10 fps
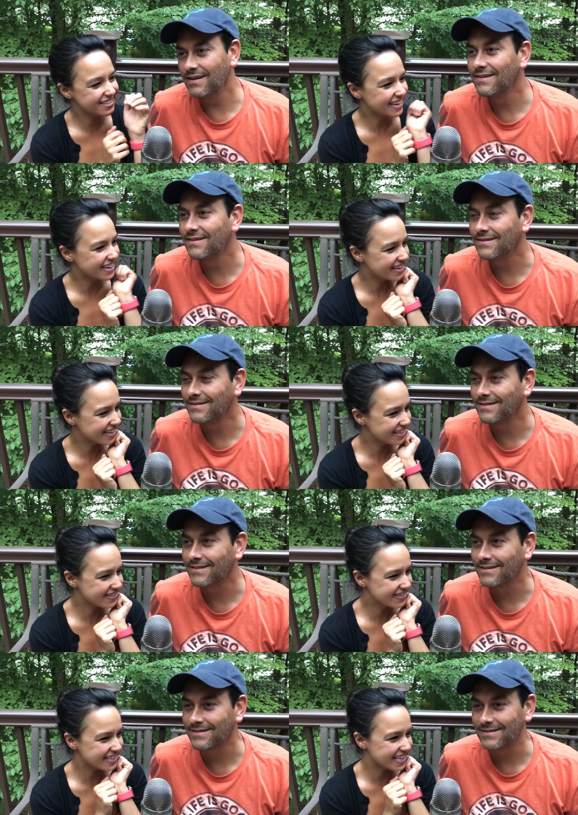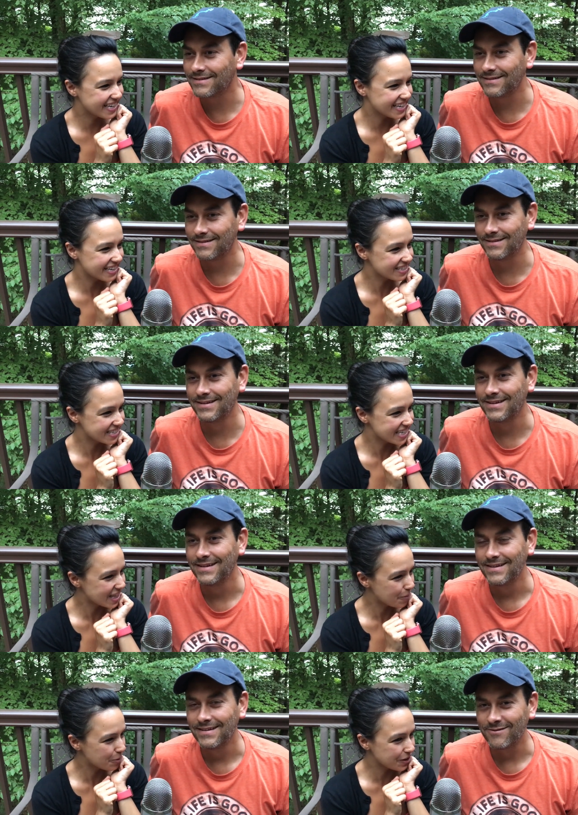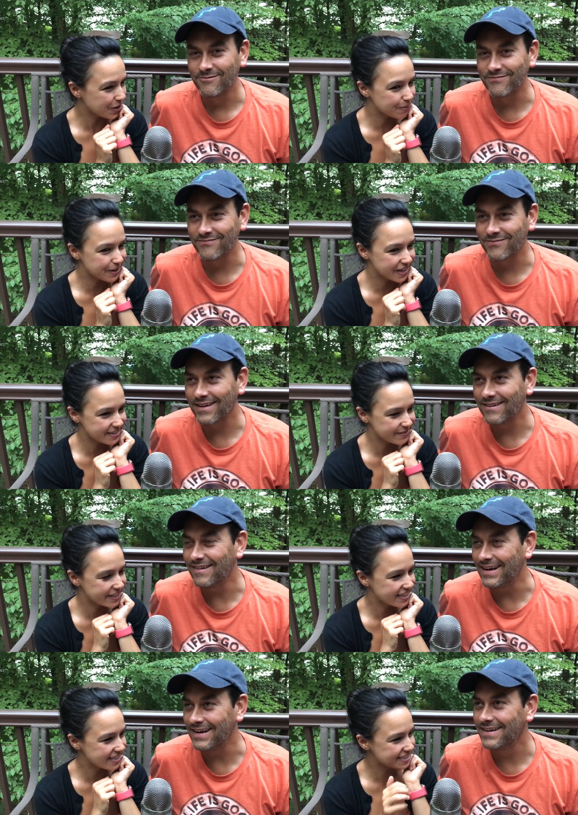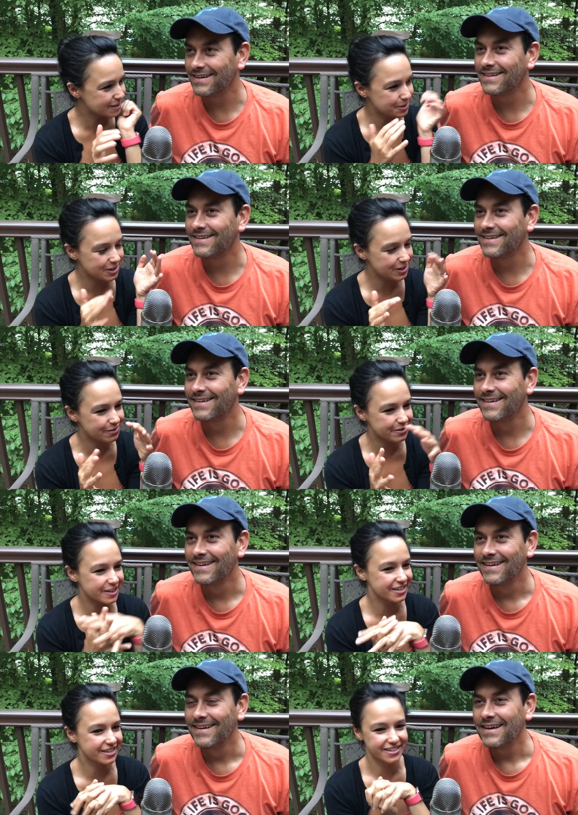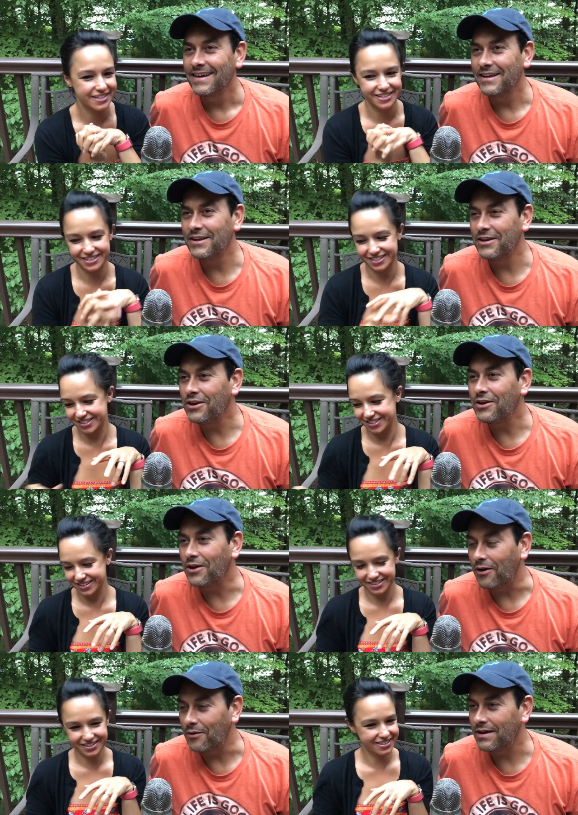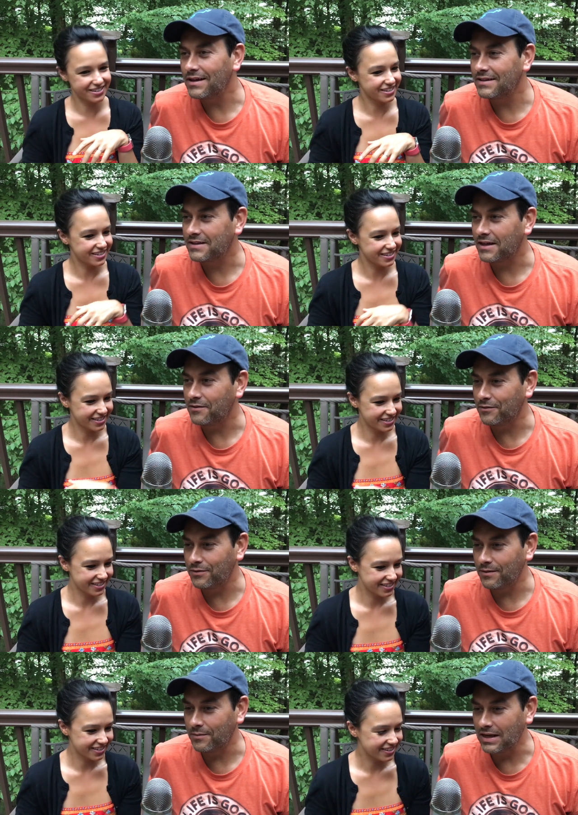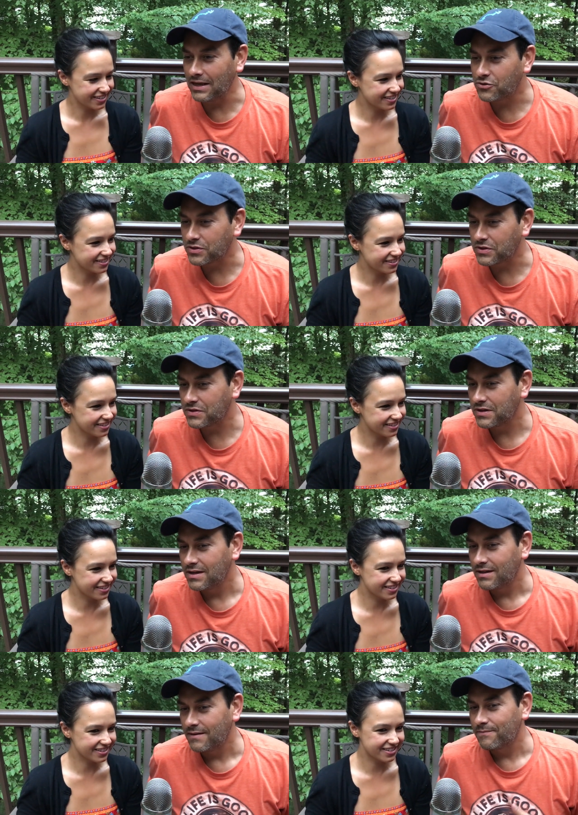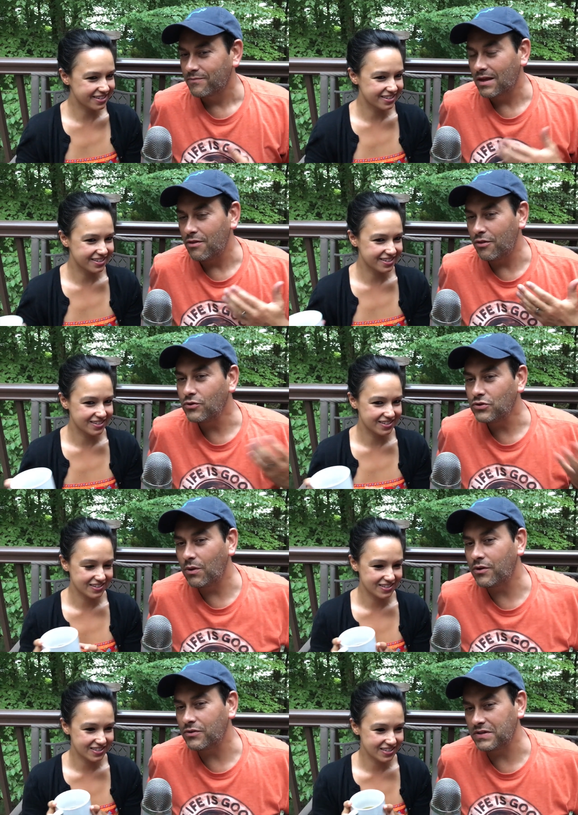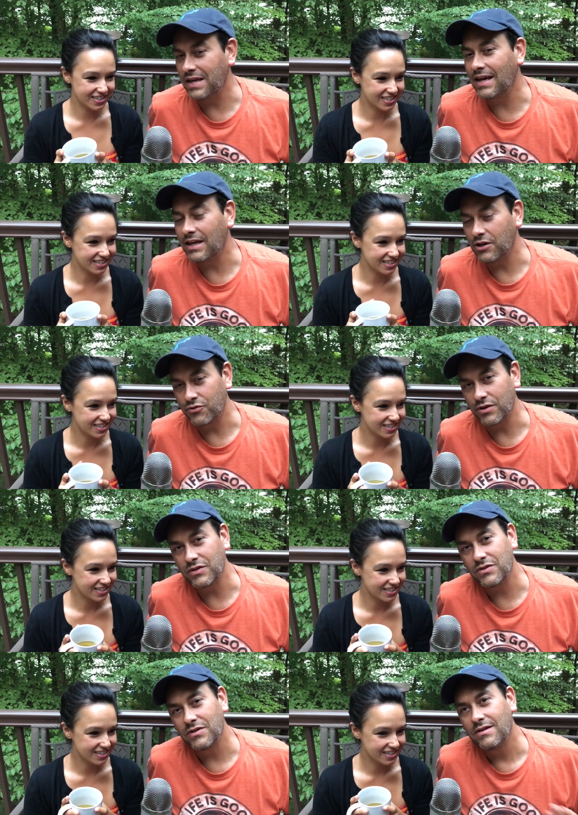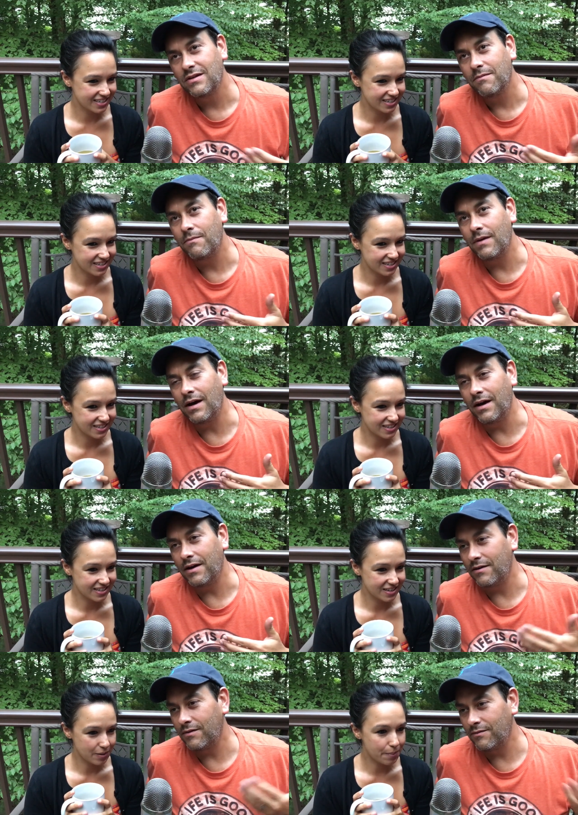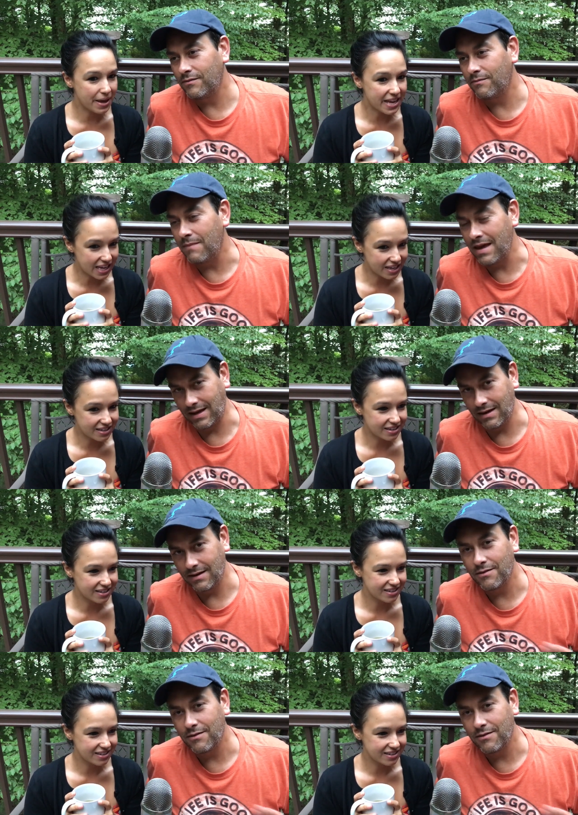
Speaker 1: good?
Speaker 2: Uh, yeah. Can you say that again? Just hit that point home because I feel right. like I stumbled all over it. No,
Speaker 1: exactly. I mean, interest. Those who understand interest uh, make it. Make it.